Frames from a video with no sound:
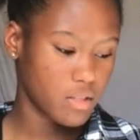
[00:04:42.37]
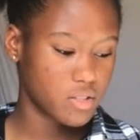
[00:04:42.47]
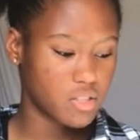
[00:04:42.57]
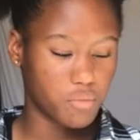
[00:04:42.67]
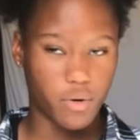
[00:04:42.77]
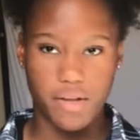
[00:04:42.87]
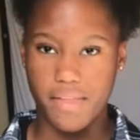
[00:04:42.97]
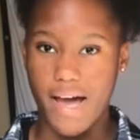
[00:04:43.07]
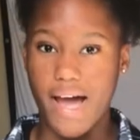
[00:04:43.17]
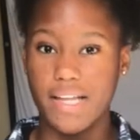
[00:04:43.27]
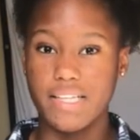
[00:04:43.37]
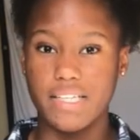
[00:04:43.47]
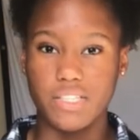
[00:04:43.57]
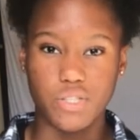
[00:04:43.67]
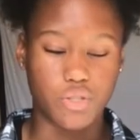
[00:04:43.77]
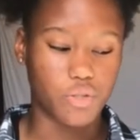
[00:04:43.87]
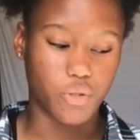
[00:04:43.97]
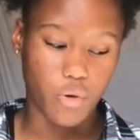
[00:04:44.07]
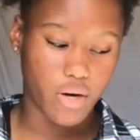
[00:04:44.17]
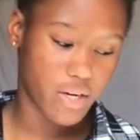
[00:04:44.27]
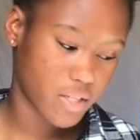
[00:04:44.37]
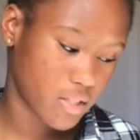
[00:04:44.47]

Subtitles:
somewhere on the islands, New York,